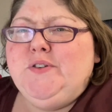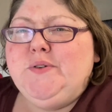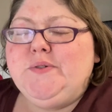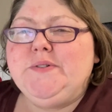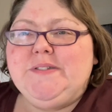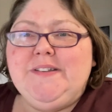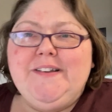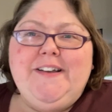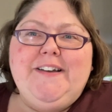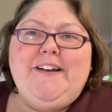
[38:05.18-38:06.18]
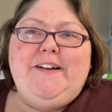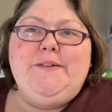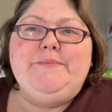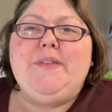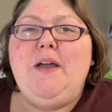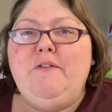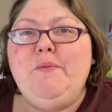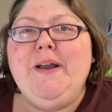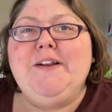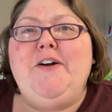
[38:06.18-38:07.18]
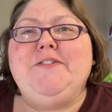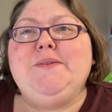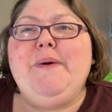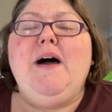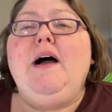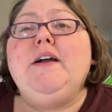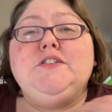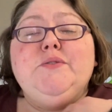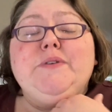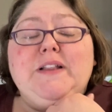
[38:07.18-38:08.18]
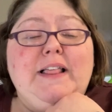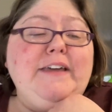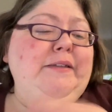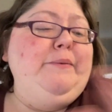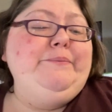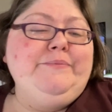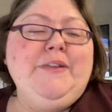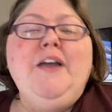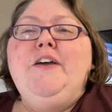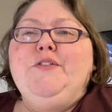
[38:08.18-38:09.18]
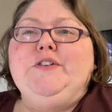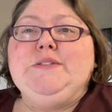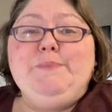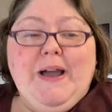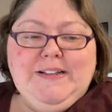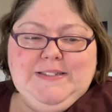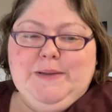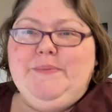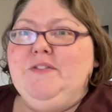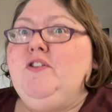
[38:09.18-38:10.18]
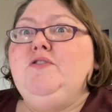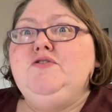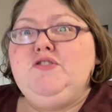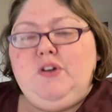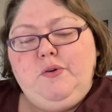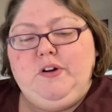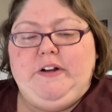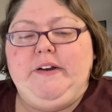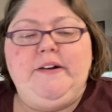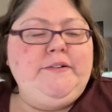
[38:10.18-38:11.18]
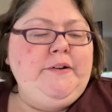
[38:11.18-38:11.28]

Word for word: noodles um, that everybody talks about. I actually really like them. They're spicy, but they're so good.